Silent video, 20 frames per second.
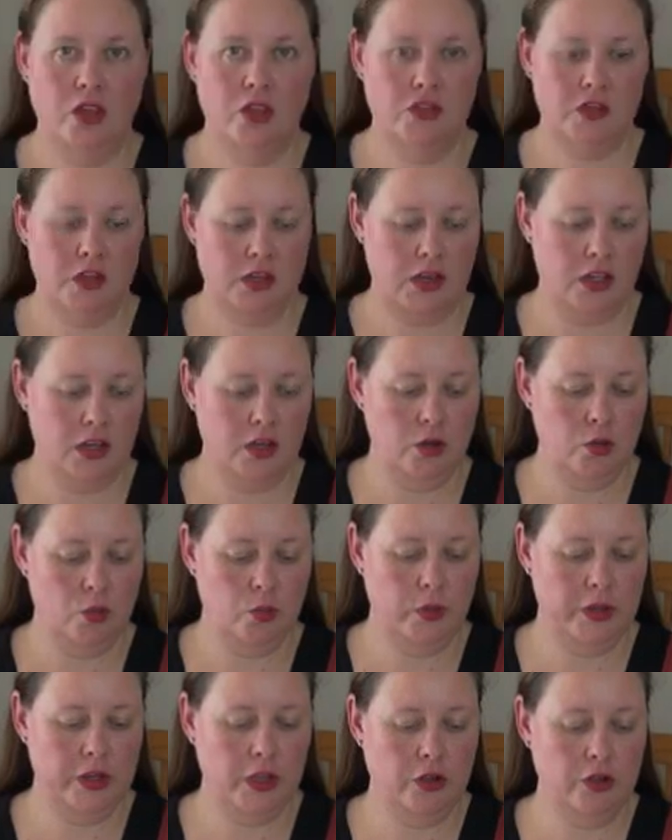So now
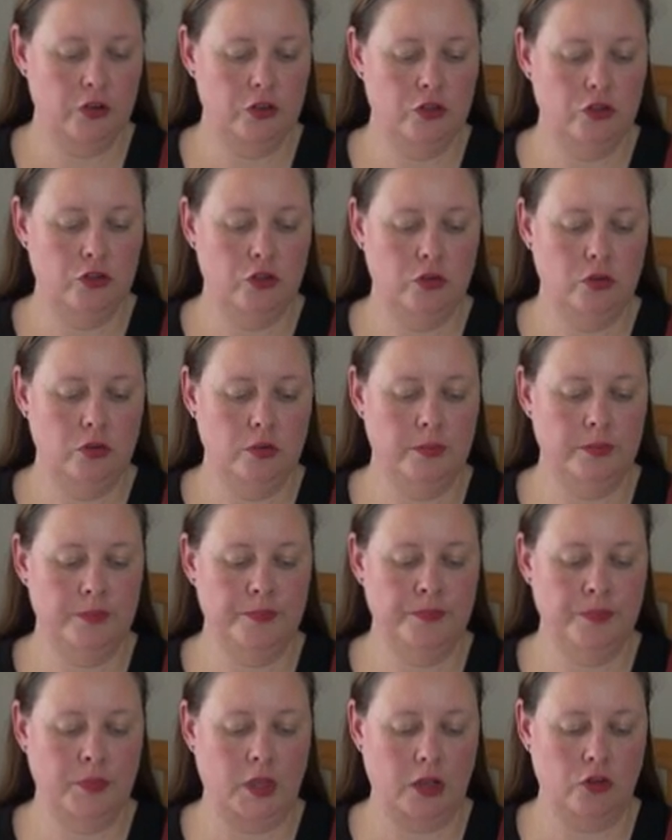we're going to
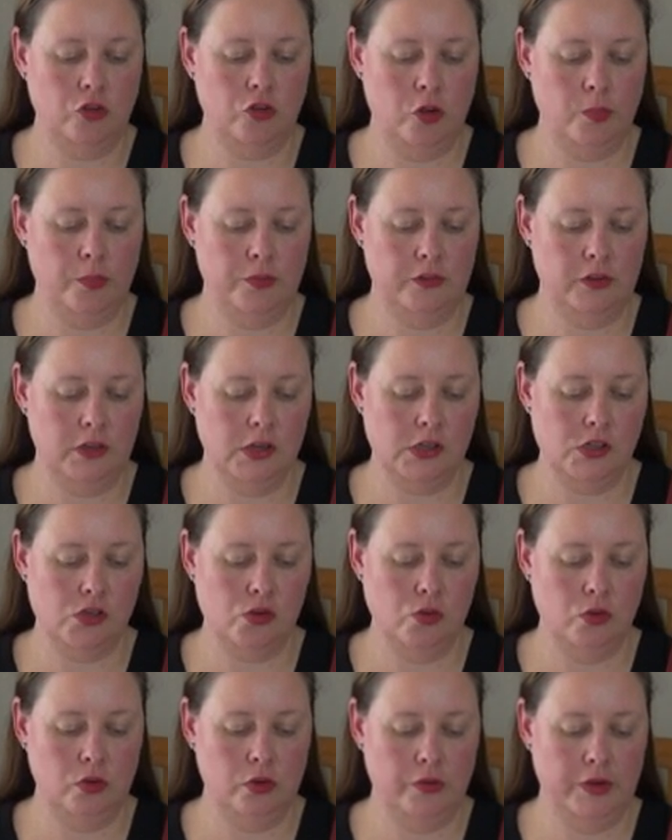do a top stitch
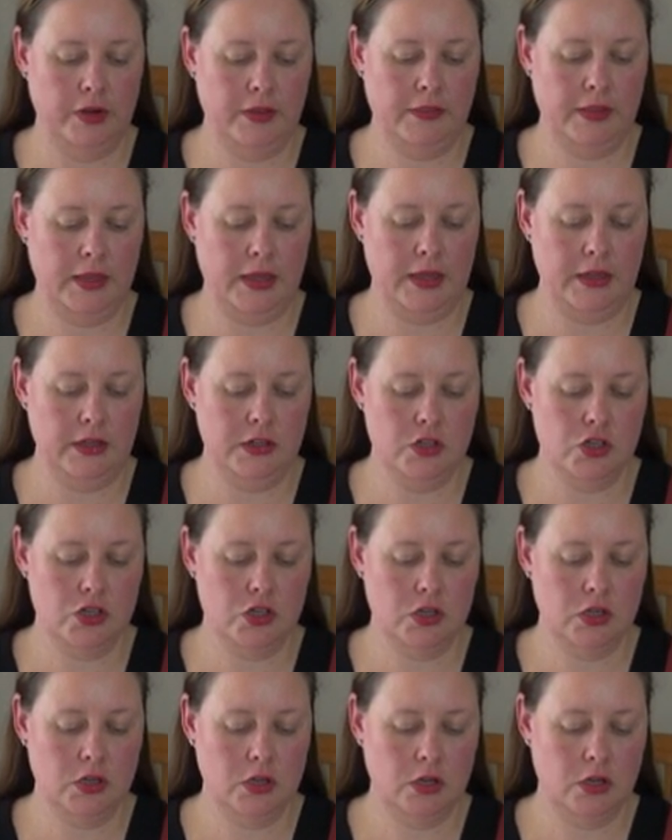all around the
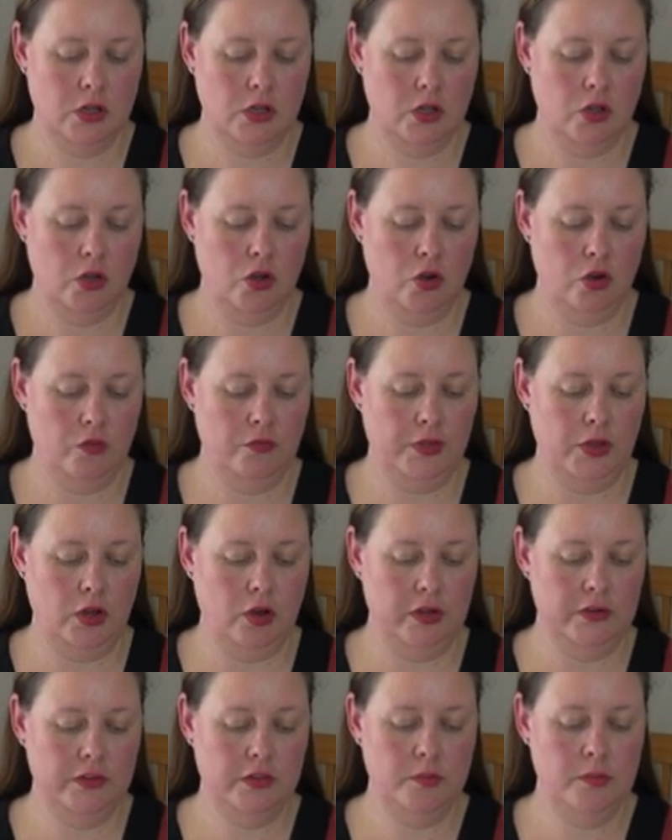edge of the
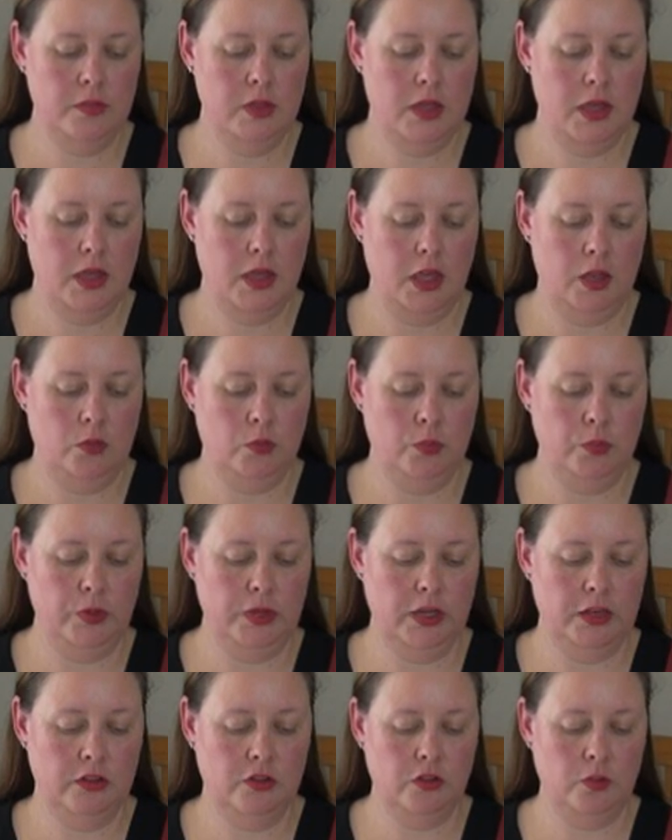item, and when we
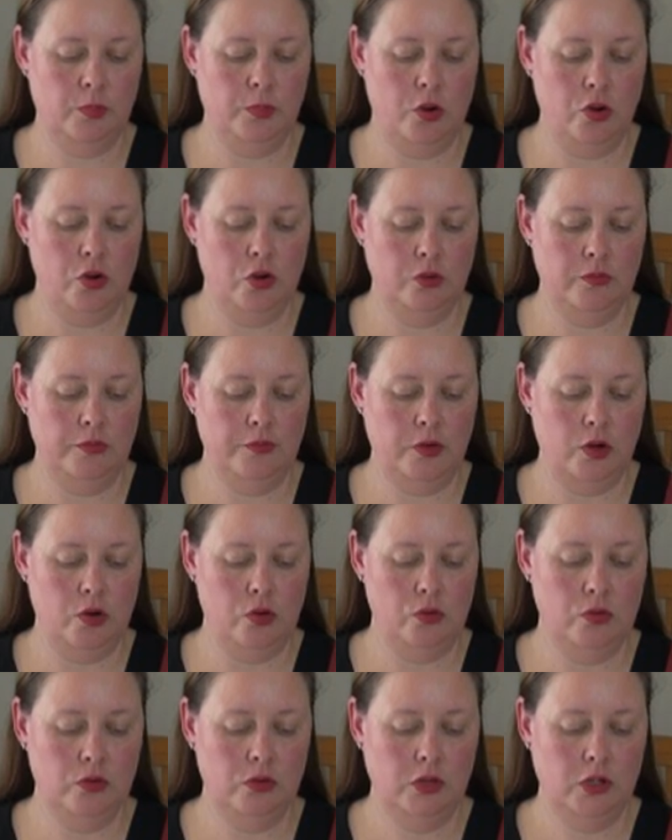get to the pocket
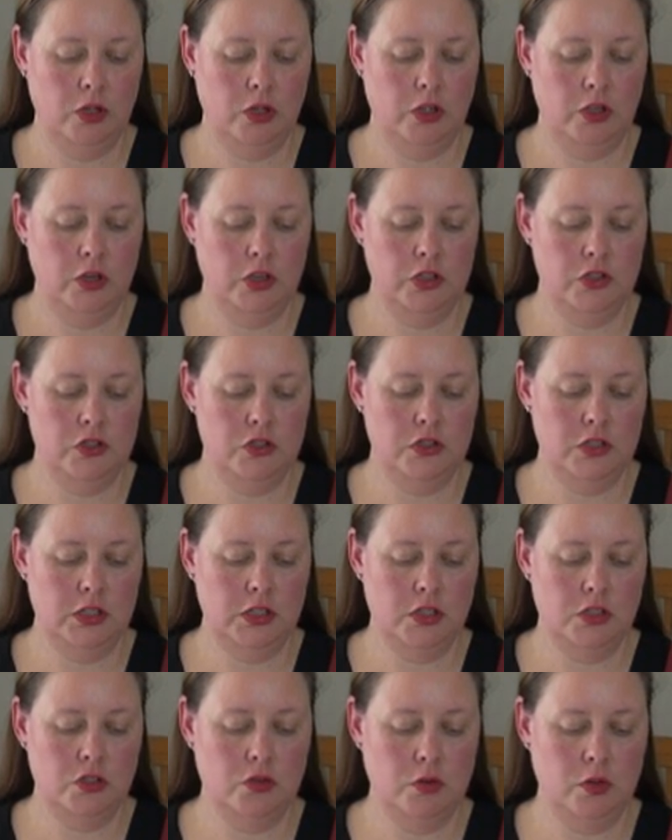fold you just
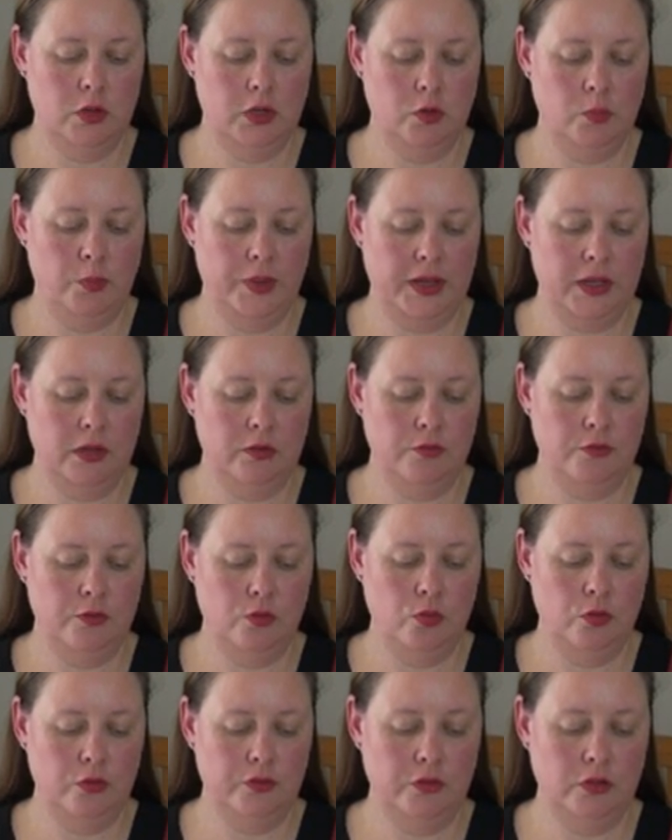need to do a little back and
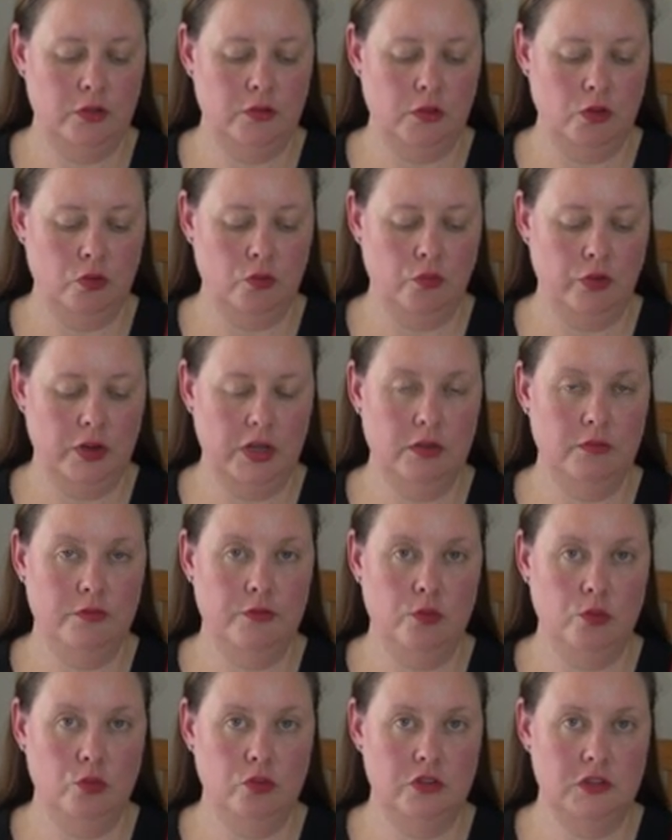forth so you've got
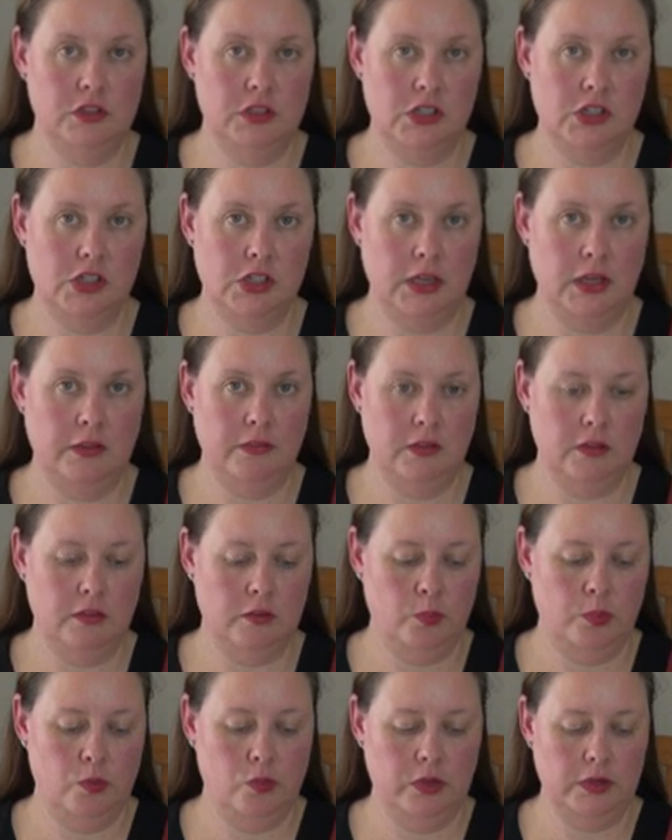reinforced stitching at
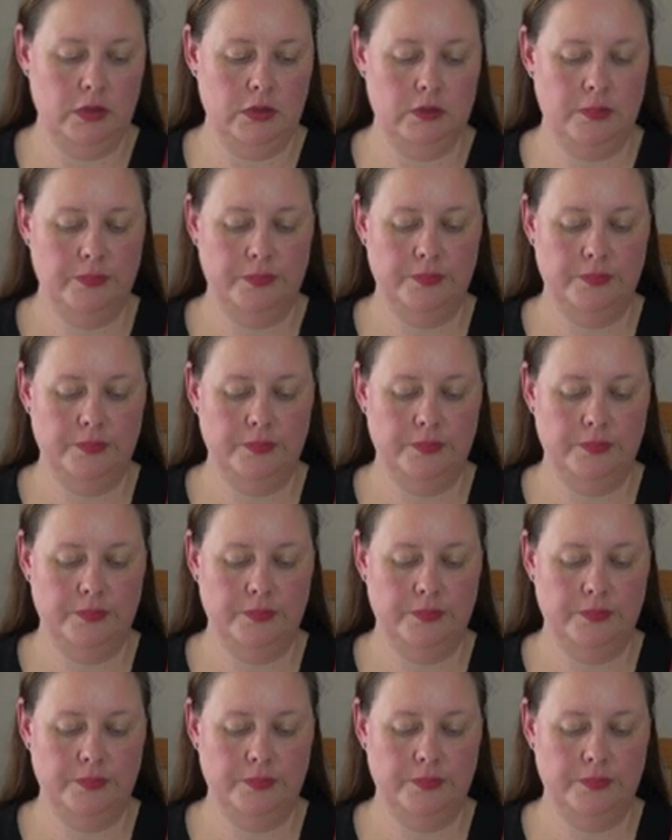this point.